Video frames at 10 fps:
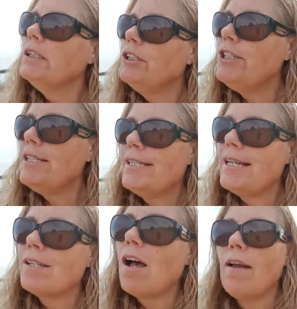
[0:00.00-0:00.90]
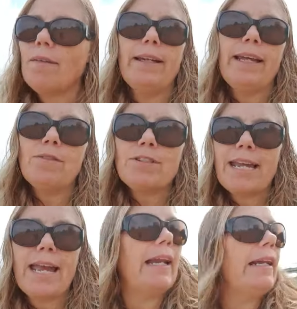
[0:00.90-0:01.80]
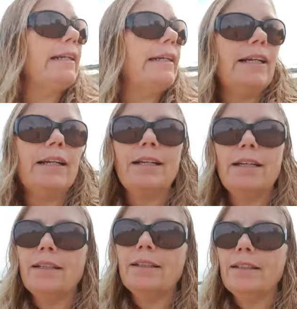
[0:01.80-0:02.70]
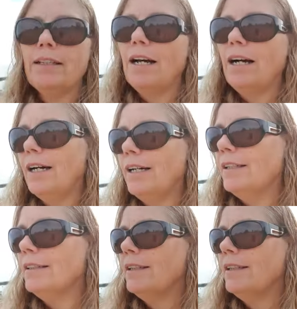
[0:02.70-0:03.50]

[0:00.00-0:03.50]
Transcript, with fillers: She says, I'm going to have to get uh,